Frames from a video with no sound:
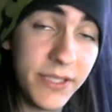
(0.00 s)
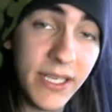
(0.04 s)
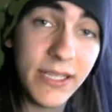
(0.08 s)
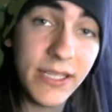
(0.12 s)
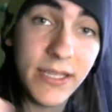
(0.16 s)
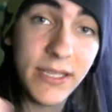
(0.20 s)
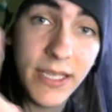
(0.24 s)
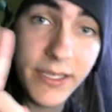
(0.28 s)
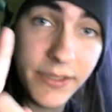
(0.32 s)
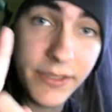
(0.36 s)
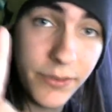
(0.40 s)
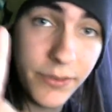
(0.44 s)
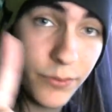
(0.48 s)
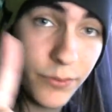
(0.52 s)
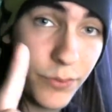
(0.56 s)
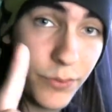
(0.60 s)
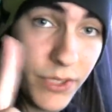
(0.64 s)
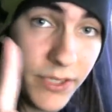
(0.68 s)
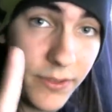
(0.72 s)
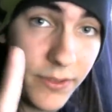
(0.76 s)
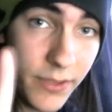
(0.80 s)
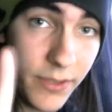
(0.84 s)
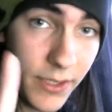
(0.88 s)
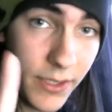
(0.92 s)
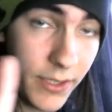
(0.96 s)
I'd like to
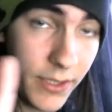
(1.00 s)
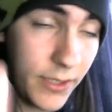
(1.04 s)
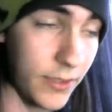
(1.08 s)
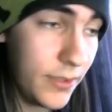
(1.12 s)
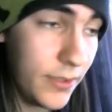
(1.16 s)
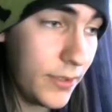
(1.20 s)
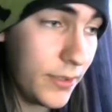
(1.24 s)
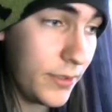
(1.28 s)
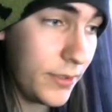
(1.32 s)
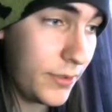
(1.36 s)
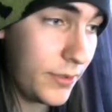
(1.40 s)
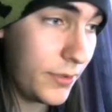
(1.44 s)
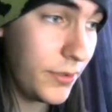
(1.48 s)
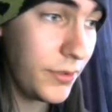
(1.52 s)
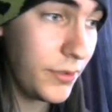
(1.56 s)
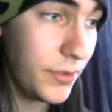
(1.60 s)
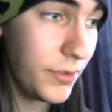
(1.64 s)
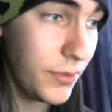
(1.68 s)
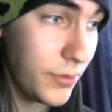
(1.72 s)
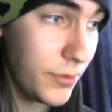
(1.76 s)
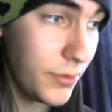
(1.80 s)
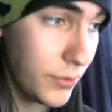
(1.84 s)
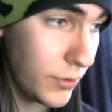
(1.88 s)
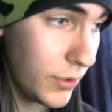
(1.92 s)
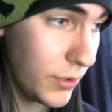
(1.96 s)
read to
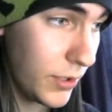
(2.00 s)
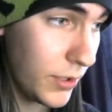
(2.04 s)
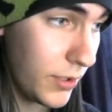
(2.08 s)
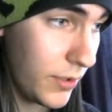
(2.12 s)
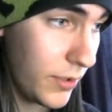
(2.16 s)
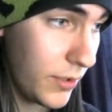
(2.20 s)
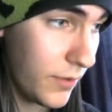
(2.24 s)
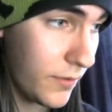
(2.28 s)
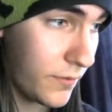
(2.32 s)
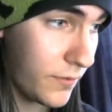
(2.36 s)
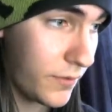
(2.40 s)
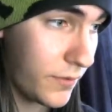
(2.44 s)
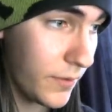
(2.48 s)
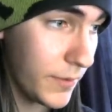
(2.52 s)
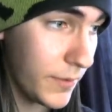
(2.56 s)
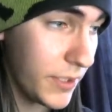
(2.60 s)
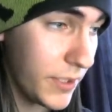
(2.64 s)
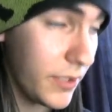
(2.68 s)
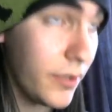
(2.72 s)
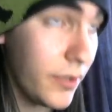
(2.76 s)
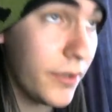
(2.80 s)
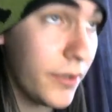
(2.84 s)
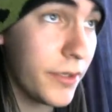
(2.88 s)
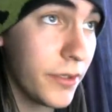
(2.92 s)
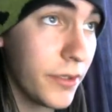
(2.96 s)
you from an
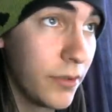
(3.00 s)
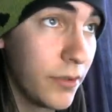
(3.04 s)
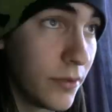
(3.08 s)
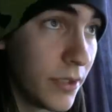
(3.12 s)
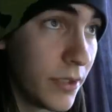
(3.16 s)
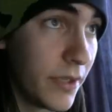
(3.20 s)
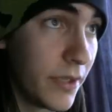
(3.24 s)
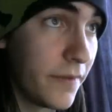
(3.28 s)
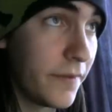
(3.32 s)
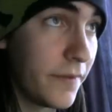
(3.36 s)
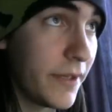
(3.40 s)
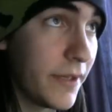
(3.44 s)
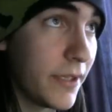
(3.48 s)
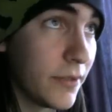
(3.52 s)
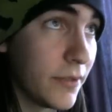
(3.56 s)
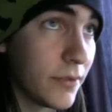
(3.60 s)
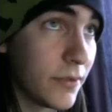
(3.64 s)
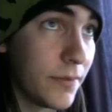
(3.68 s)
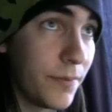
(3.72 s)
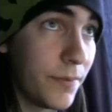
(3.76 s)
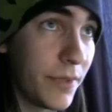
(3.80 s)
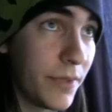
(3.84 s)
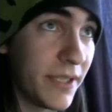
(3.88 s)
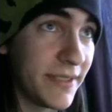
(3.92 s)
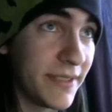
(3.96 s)
article I
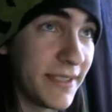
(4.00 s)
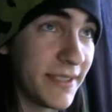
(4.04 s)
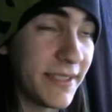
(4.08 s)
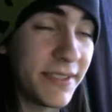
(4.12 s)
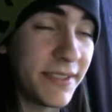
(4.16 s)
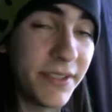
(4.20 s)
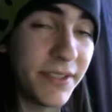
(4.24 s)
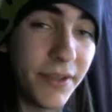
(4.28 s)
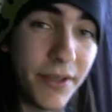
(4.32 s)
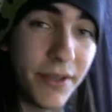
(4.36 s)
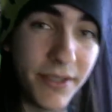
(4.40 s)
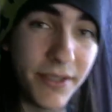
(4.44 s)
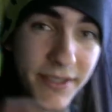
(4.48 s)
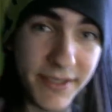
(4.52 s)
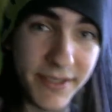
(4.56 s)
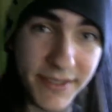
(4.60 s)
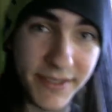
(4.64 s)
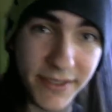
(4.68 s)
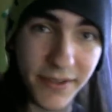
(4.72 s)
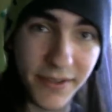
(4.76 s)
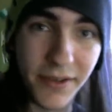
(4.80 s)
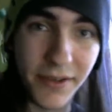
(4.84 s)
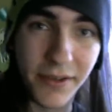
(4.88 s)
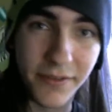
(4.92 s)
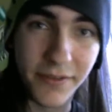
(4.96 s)
found, because I saw
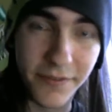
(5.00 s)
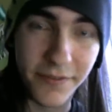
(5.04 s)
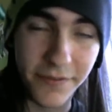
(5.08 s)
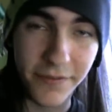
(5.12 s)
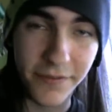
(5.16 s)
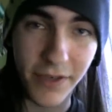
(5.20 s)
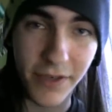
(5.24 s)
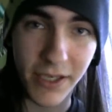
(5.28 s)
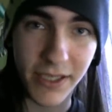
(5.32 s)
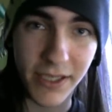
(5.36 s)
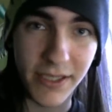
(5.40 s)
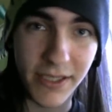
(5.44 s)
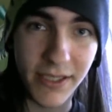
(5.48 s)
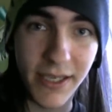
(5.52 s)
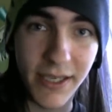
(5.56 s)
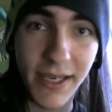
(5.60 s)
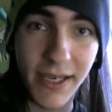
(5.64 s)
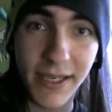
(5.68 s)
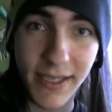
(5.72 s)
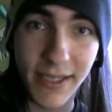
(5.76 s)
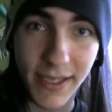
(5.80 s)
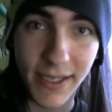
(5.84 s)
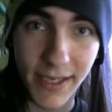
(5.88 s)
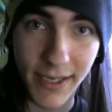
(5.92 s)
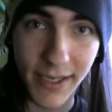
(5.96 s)
this on fucking
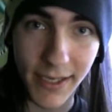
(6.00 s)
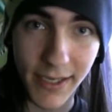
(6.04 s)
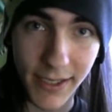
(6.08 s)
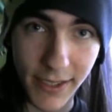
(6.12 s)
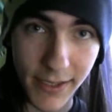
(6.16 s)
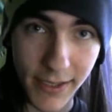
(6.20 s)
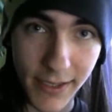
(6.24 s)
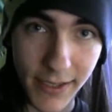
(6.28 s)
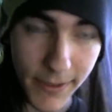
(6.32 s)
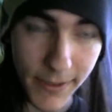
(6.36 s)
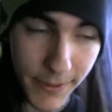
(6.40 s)
9Gag.